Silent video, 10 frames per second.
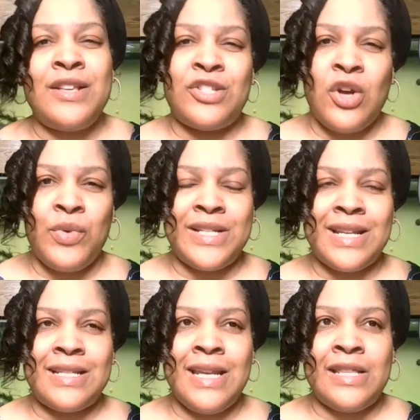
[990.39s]
So we
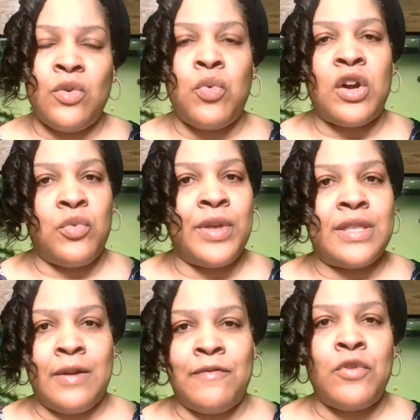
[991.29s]
just need to work
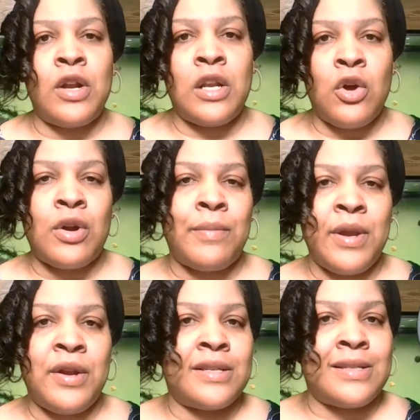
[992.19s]
with them for a longer
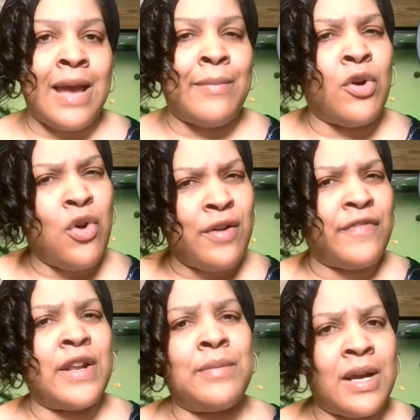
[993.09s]
period of time in order
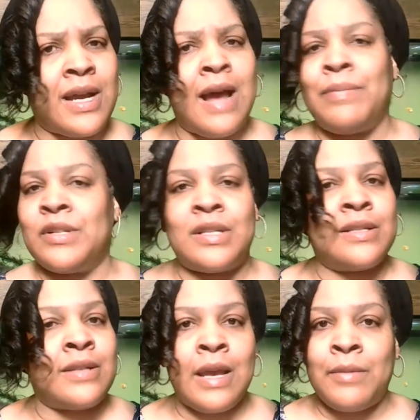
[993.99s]
for them to accomplish the
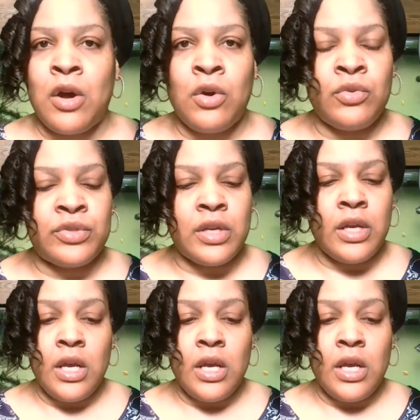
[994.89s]
same goals.